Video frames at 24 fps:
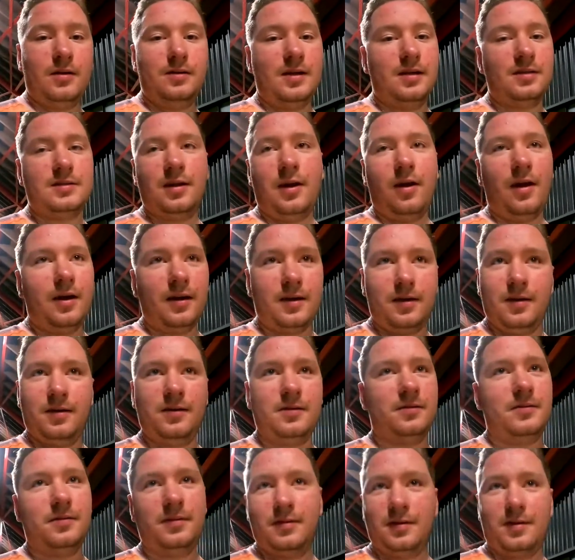dislike,
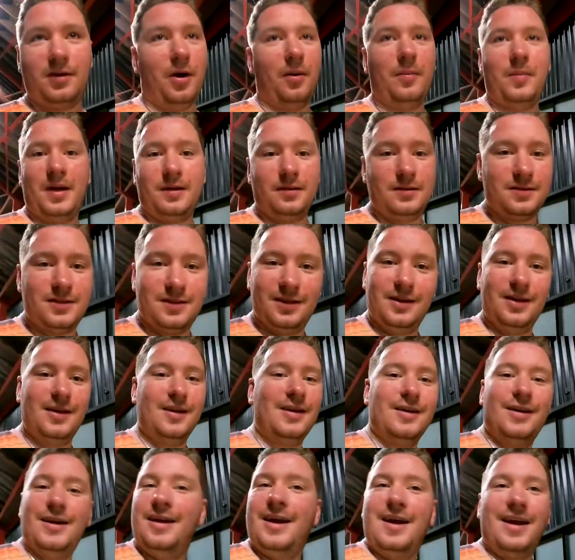comments,
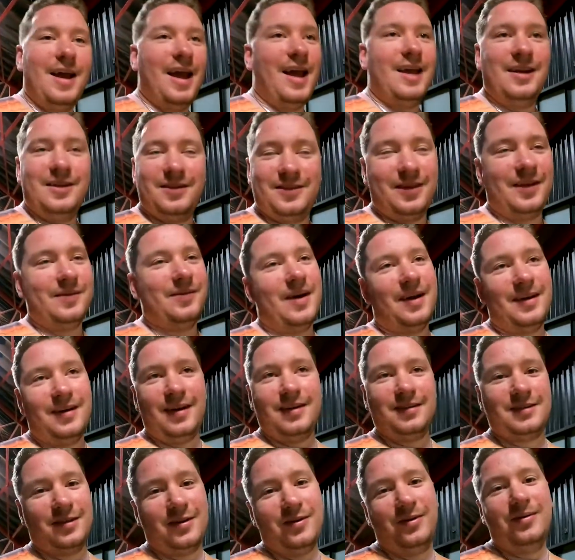anything, man.
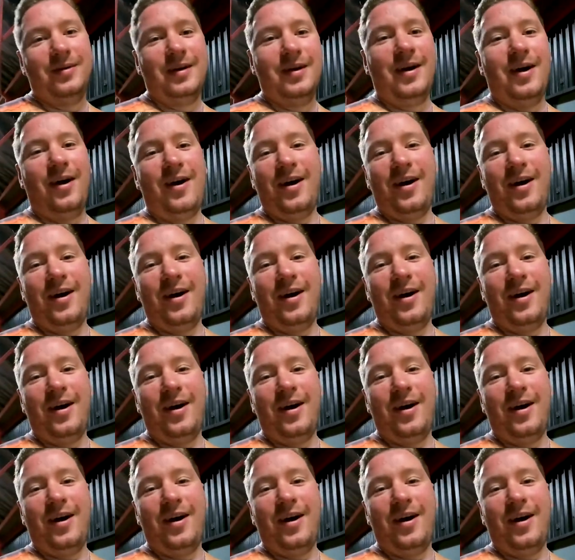That's cool.